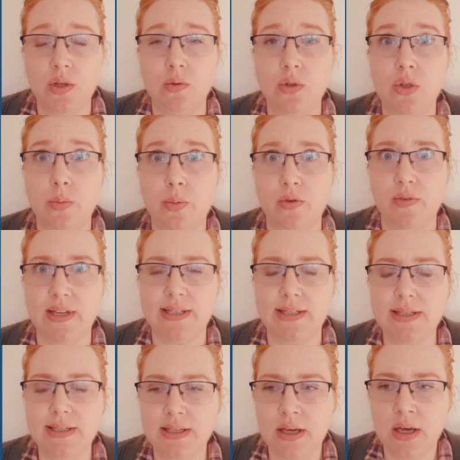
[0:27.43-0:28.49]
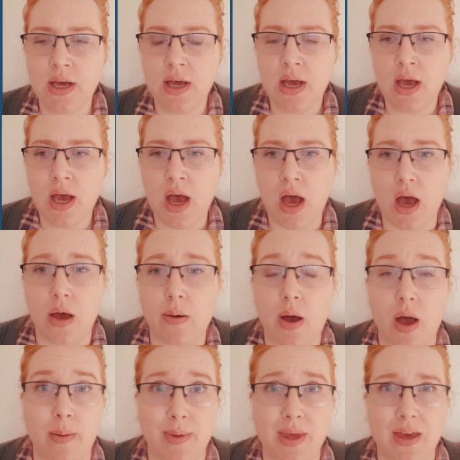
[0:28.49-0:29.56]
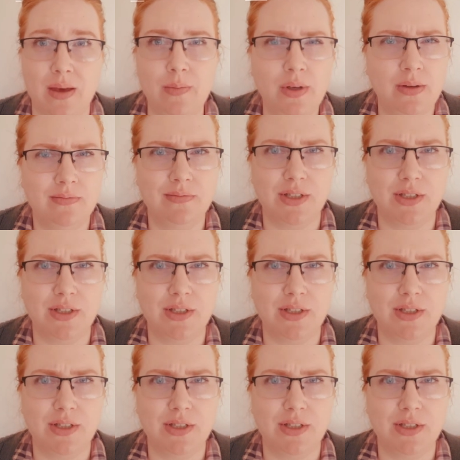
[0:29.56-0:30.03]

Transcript: so super recent. I'm Kim,